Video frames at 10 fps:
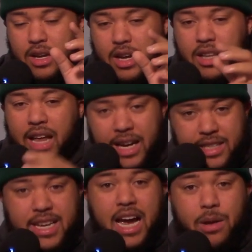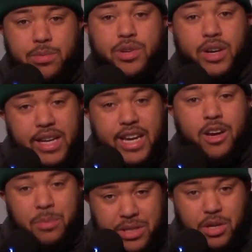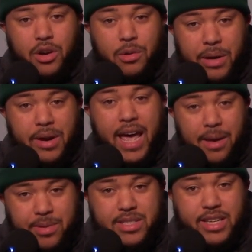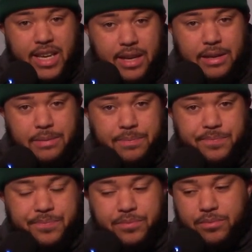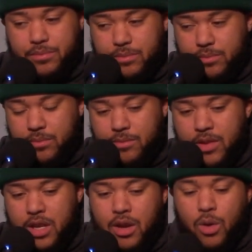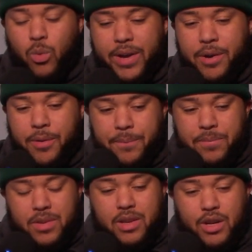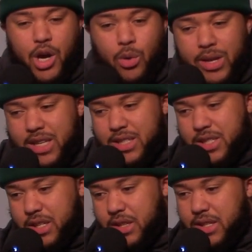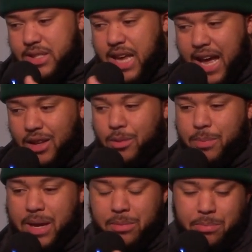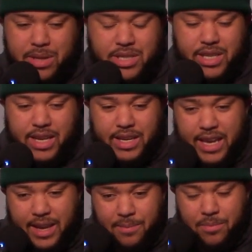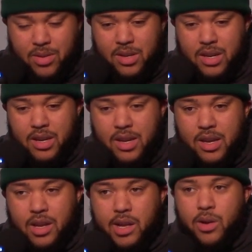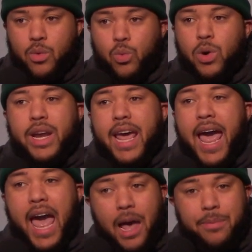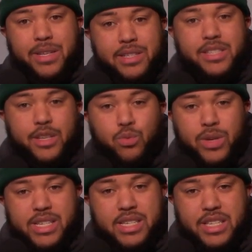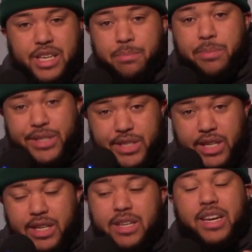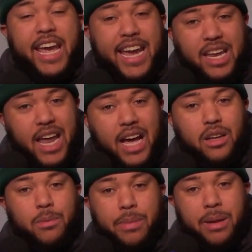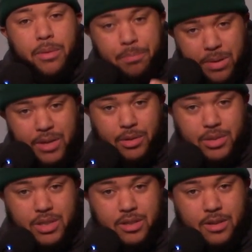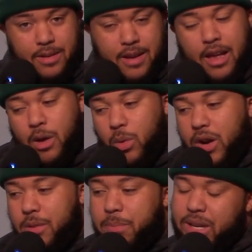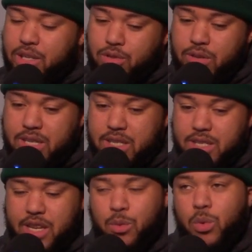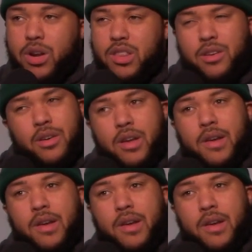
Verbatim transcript: a lot of times you're going to hear me talk about habits again. Well, going into this Alabama-Michigan game, what habits did we see Michigan and Alabama build? One of the biggest reasons, and one of the